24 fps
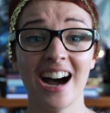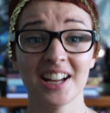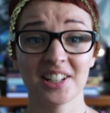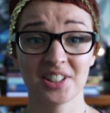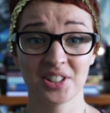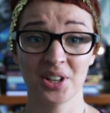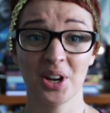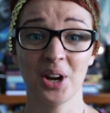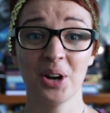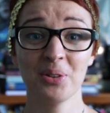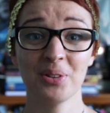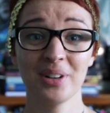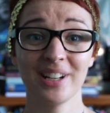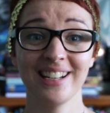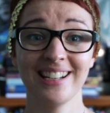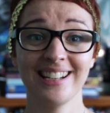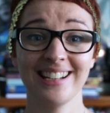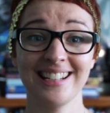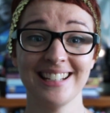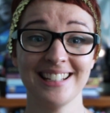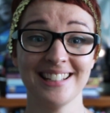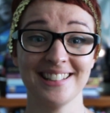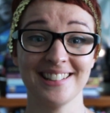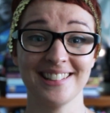Tony
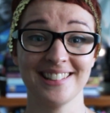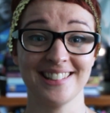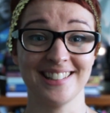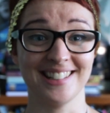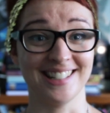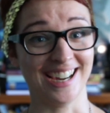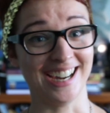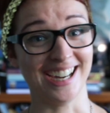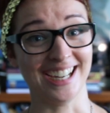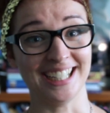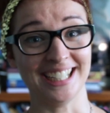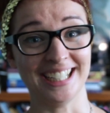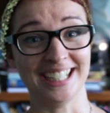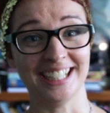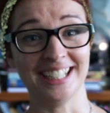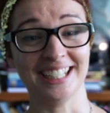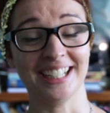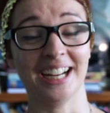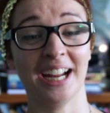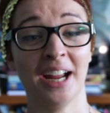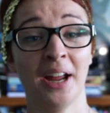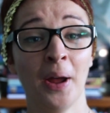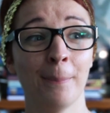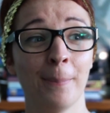is
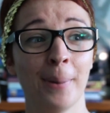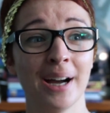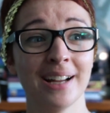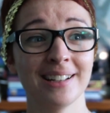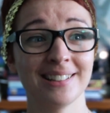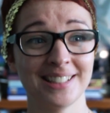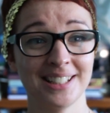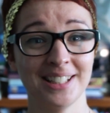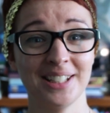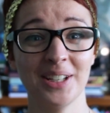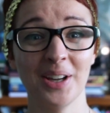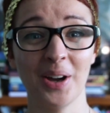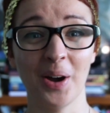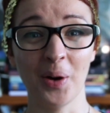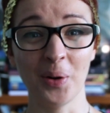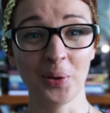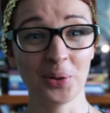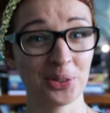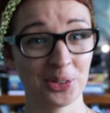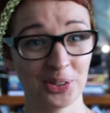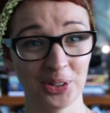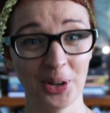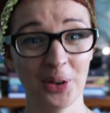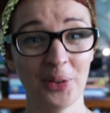dying, but he
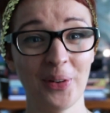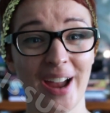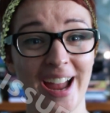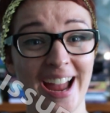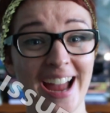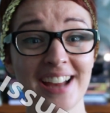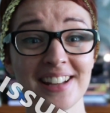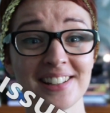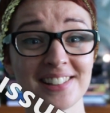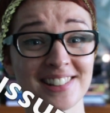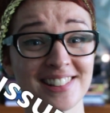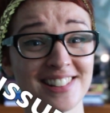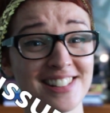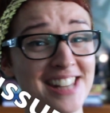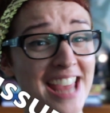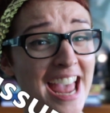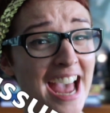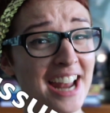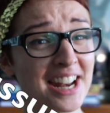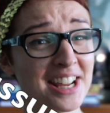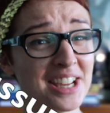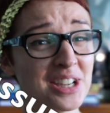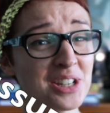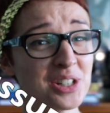also has
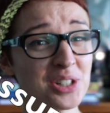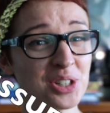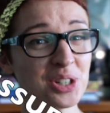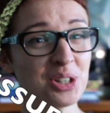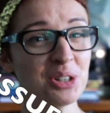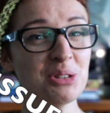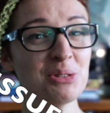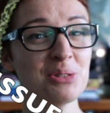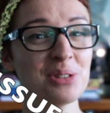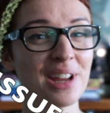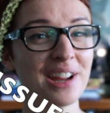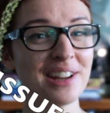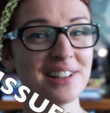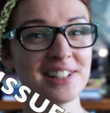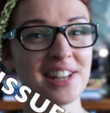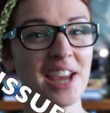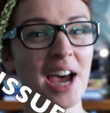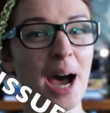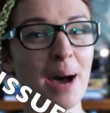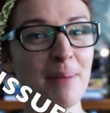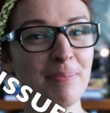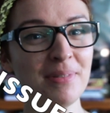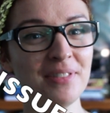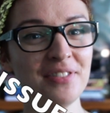daddy issues on
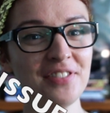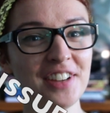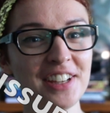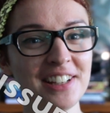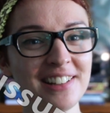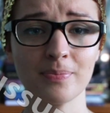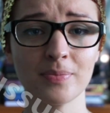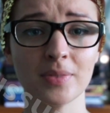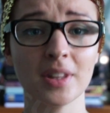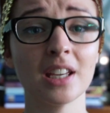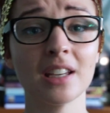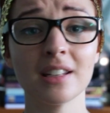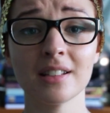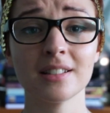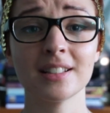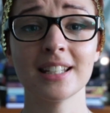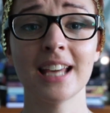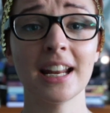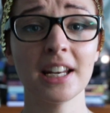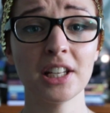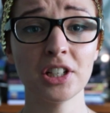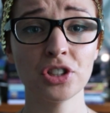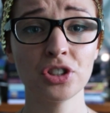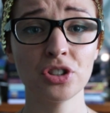top of it. The
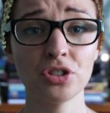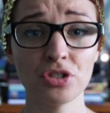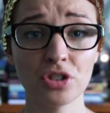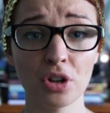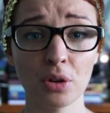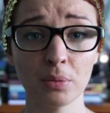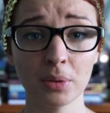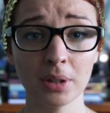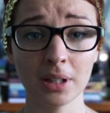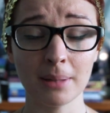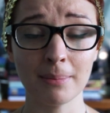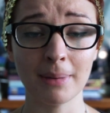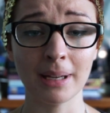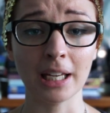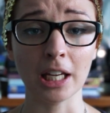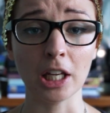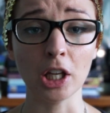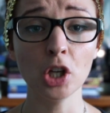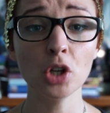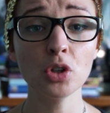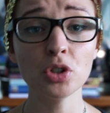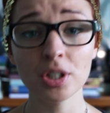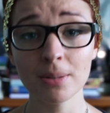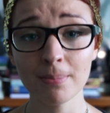daddy issues don't really make a
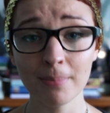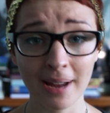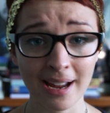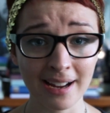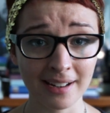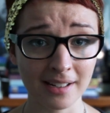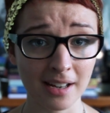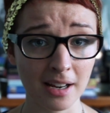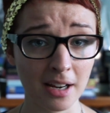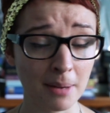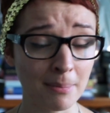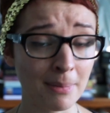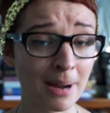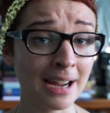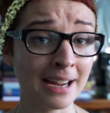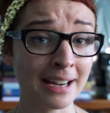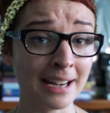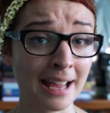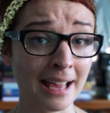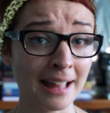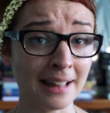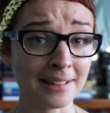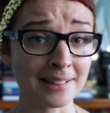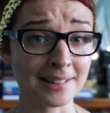huge impact on my
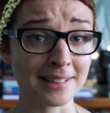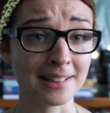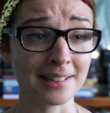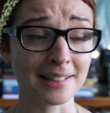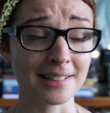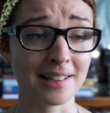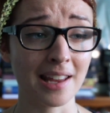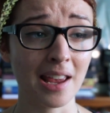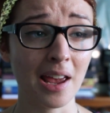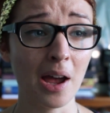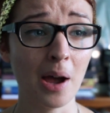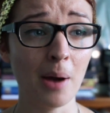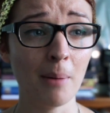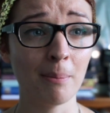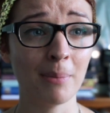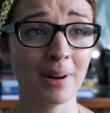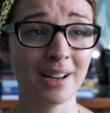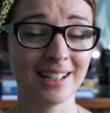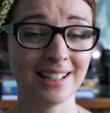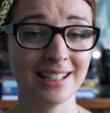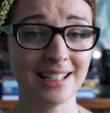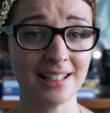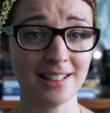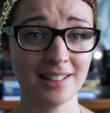analysis,
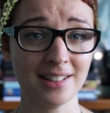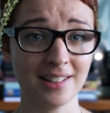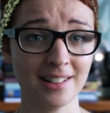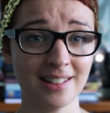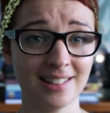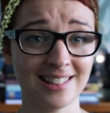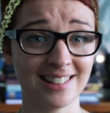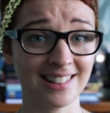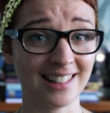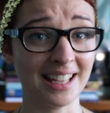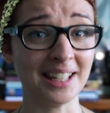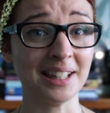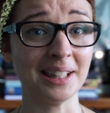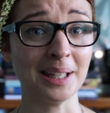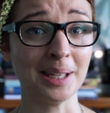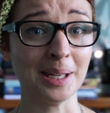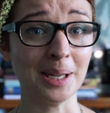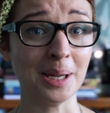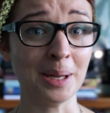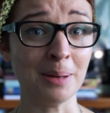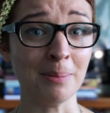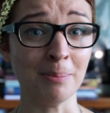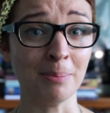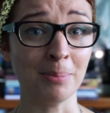but it is
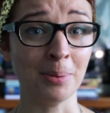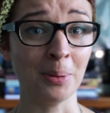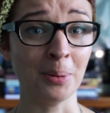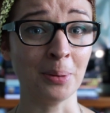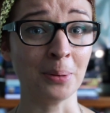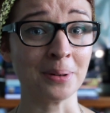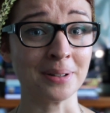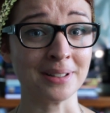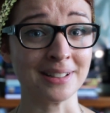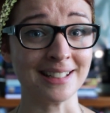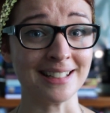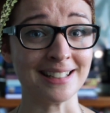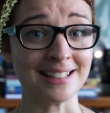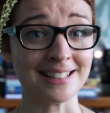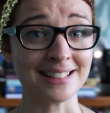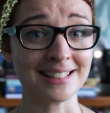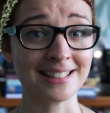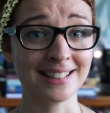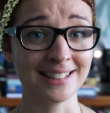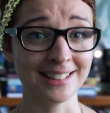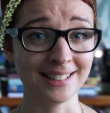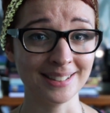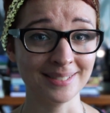slightly important.